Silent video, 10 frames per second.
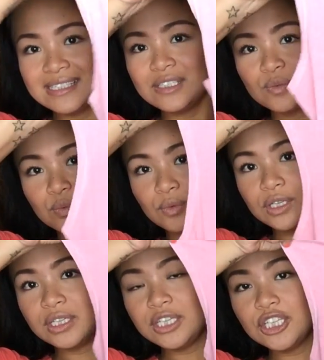is this
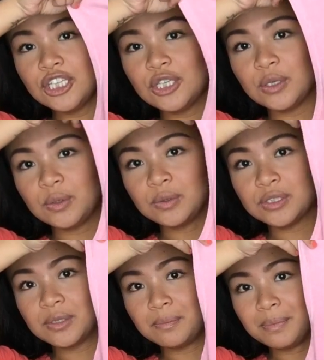really
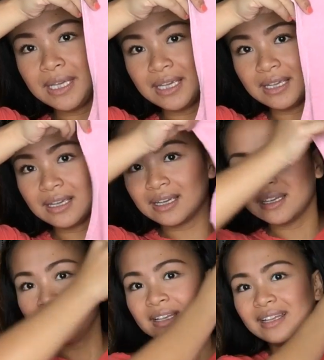cute pink,
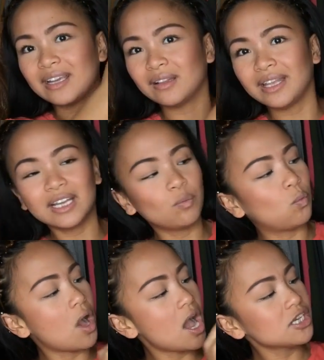like a
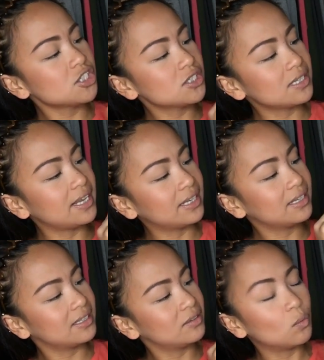washed, like
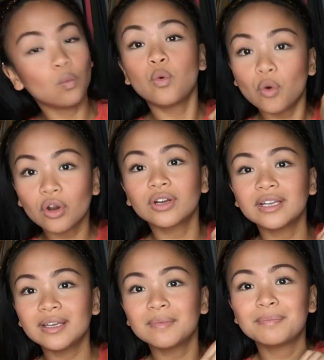
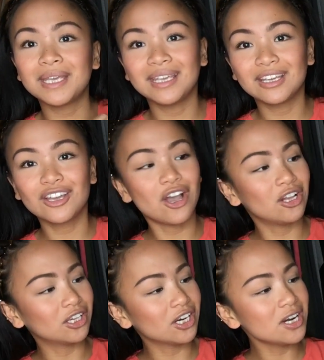worn pink
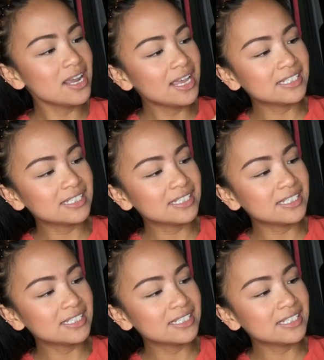color.